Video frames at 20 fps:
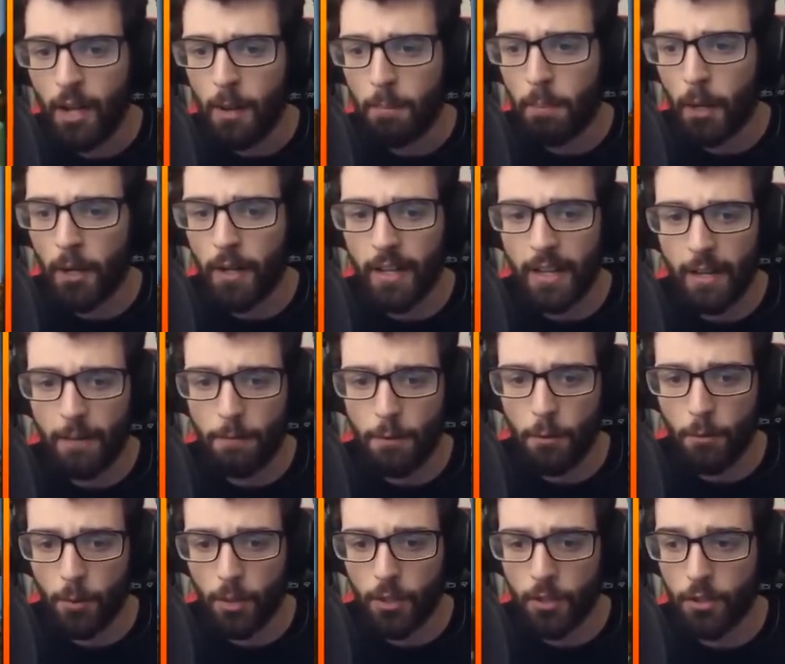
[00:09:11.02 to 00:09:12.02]
But if
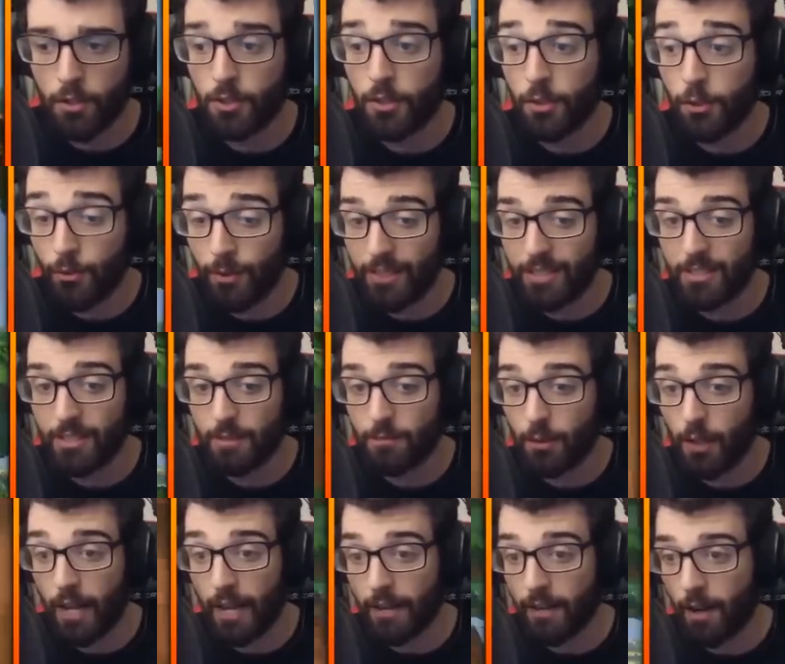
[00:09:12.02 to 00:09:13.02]
you want to go on aggressive,
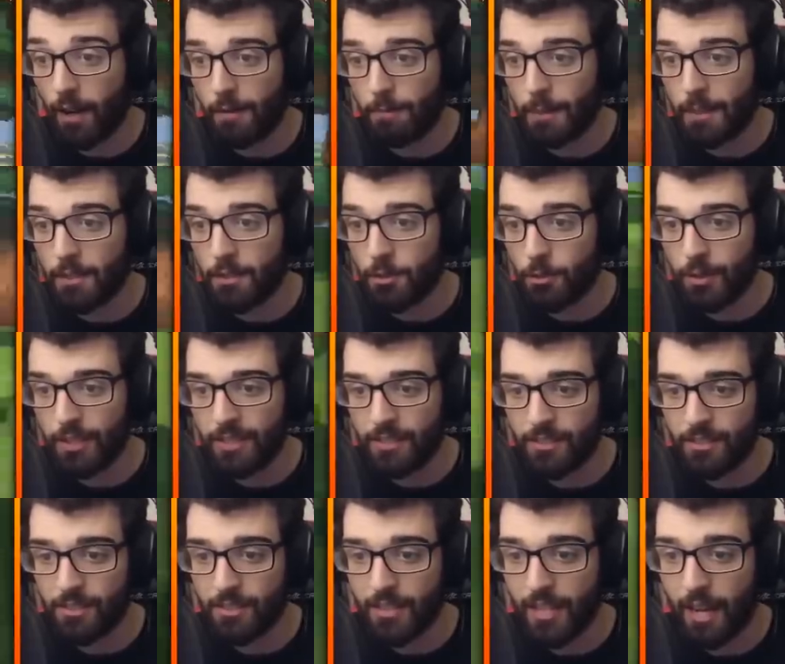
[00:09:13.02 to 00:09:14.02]
like I've been doing in
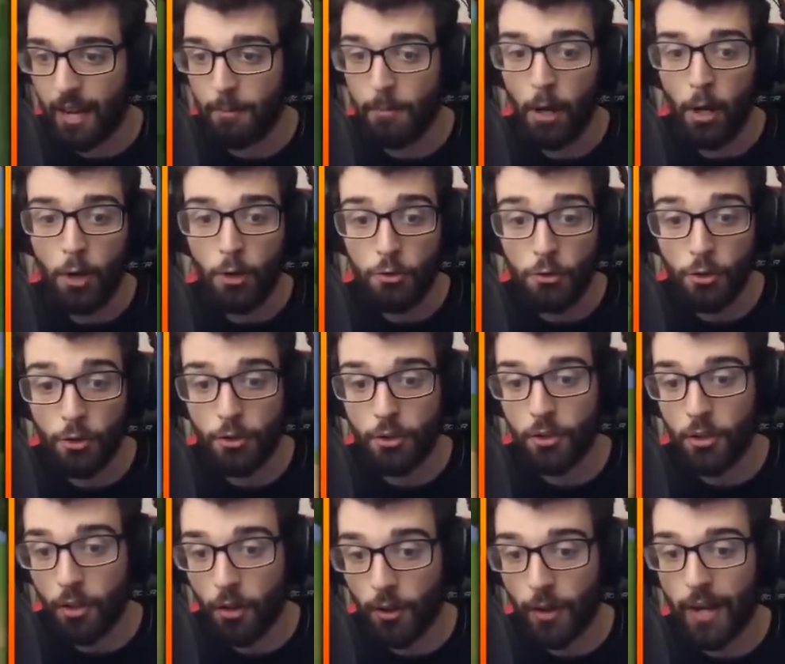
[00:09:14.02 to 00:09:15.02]
this game, you
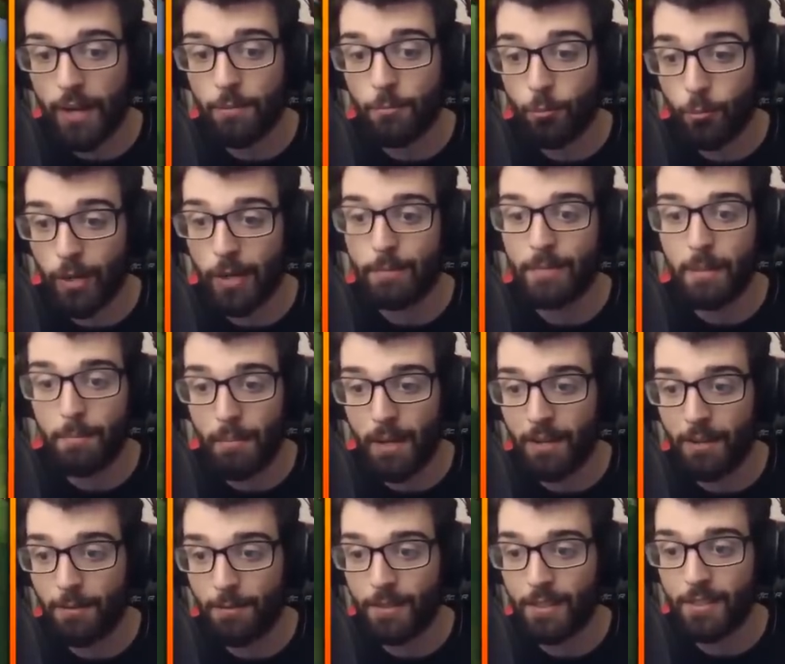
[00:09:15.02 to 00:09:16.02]
can go and reap the
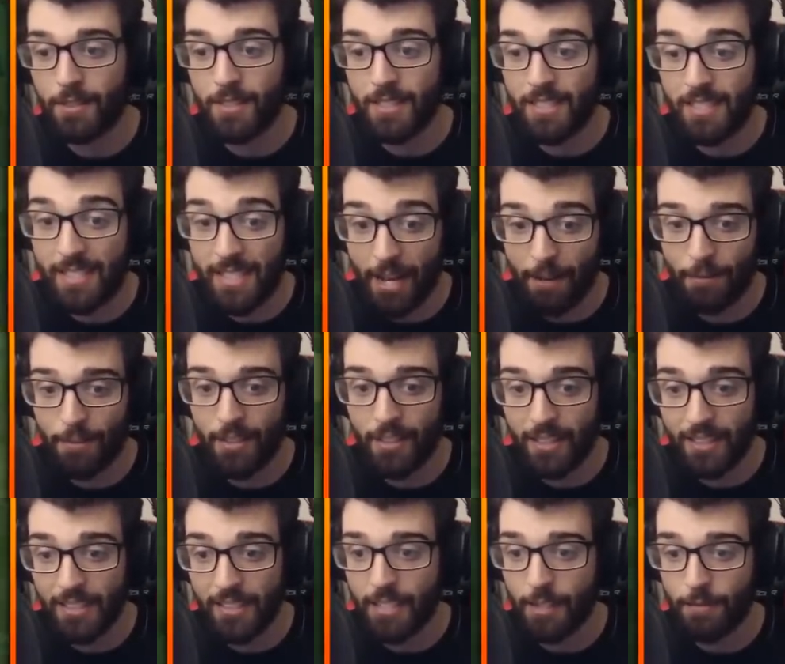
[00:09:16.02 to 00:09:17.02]
benefits.
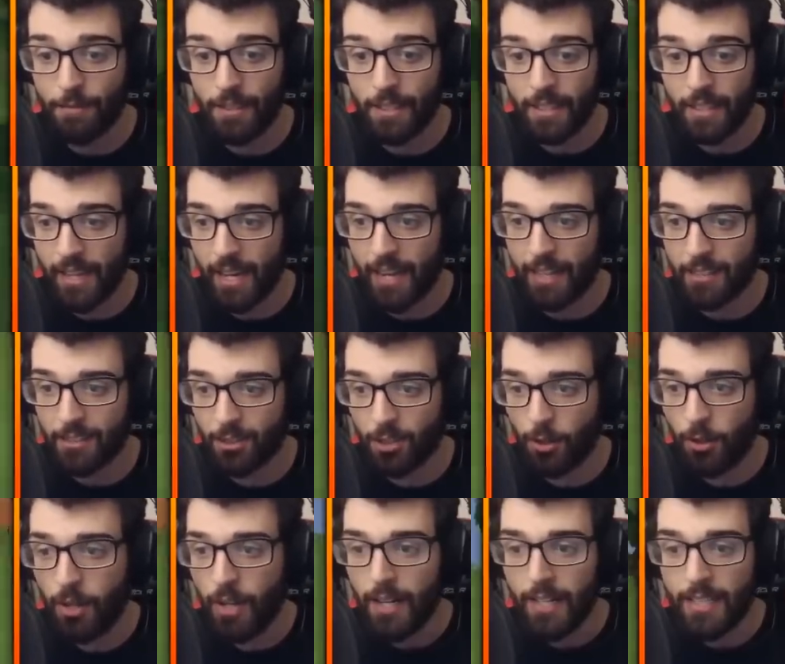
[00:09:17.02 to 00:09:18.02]
Definitely can.
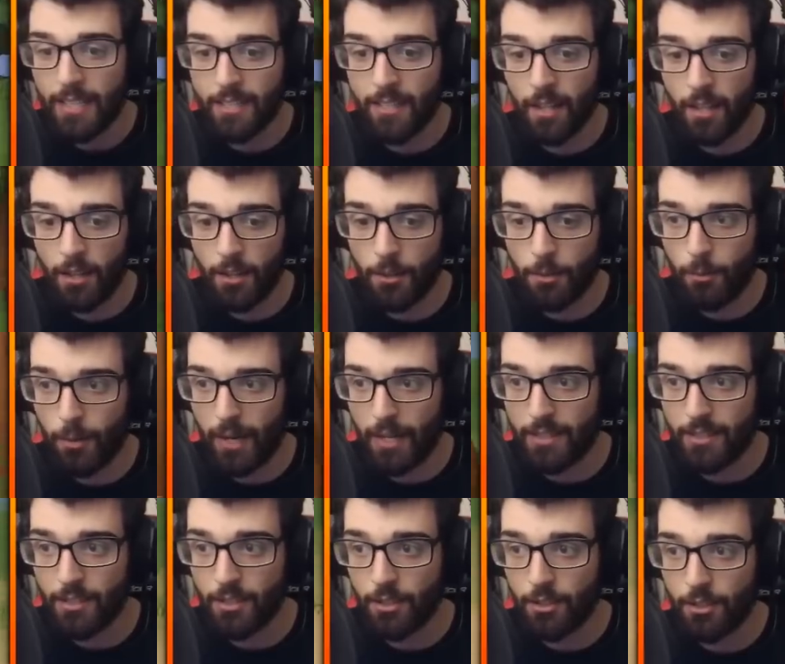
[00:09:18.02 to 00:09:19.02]
So there's a lot of
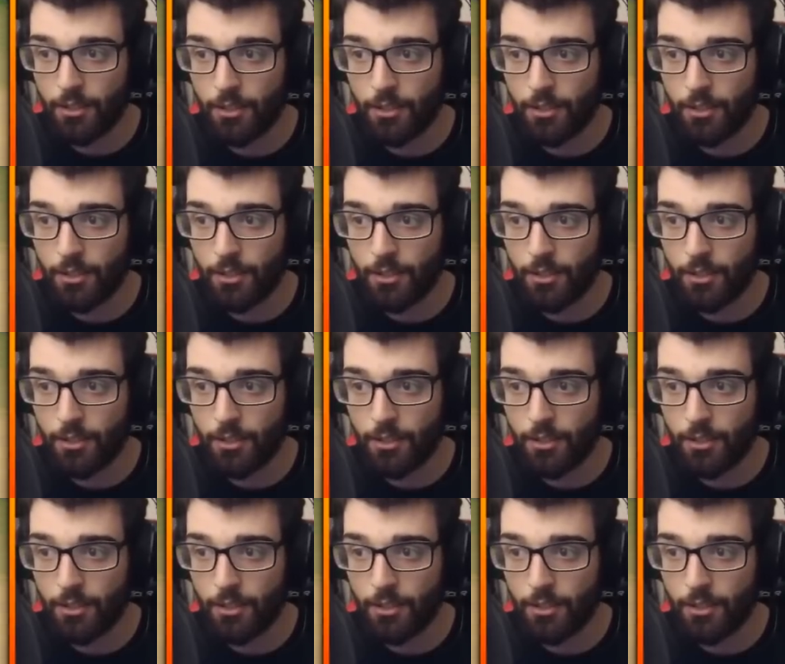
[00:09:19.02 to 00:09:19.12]
ways to go and